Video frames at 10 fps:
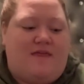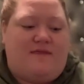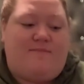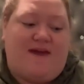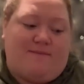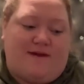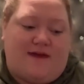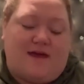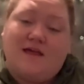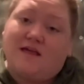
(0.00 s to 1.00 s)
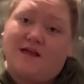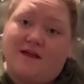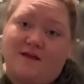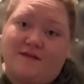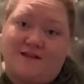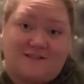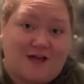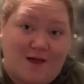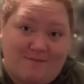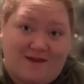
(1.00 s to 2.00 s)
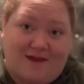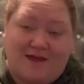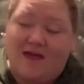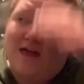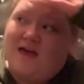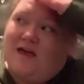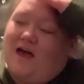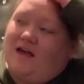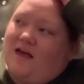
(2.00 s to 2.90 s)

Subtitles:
the baby that's coming a